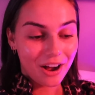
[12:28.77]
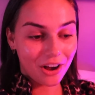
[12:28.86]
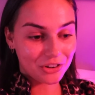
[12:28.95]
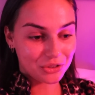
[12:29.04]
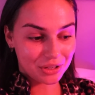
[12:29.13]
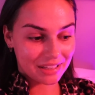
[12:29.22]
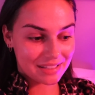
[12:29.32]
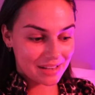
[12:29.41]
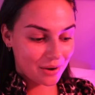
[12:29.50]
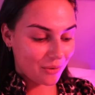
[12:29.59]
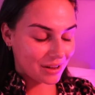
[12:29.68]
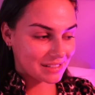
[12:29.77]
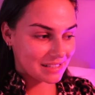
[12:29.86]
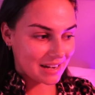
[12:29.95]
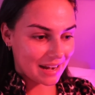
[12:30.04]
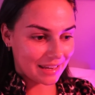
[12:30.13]
a hundred things at
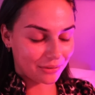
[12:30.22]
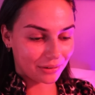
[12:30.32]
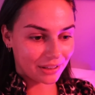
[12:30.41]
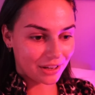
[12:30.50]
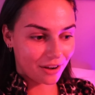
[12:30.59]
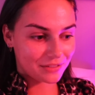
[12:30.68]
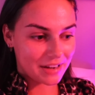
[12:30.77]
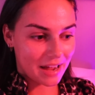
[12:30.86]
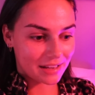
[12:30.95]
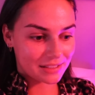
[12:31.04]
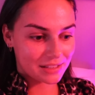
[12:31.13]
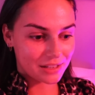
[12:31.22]
once and I get really off task.